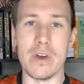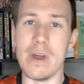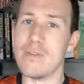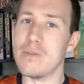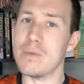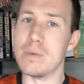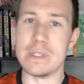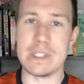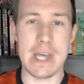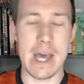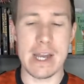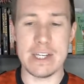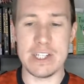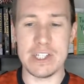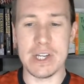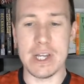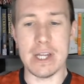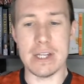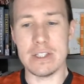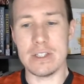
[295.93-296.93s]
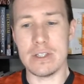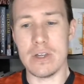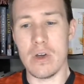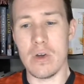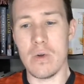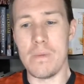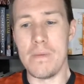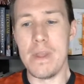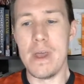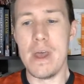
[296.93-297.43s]
Everyone's got a chance.
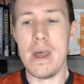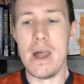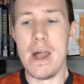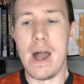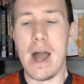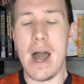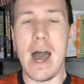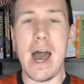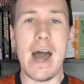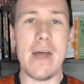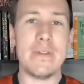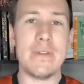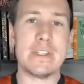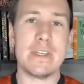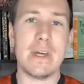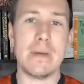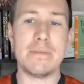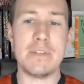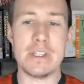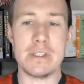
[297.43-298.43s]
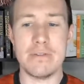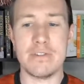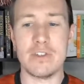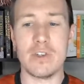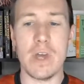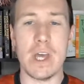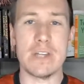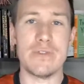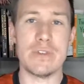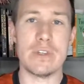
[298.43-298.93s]
So on the subject of
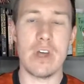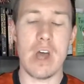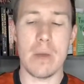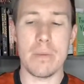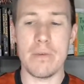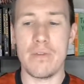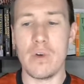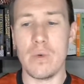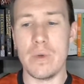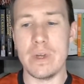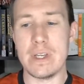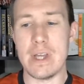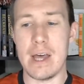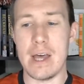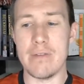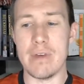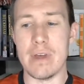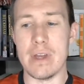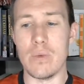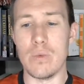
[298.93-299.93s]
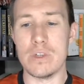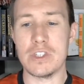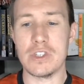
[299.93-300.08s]
transfer talk, before we dive in, and we'll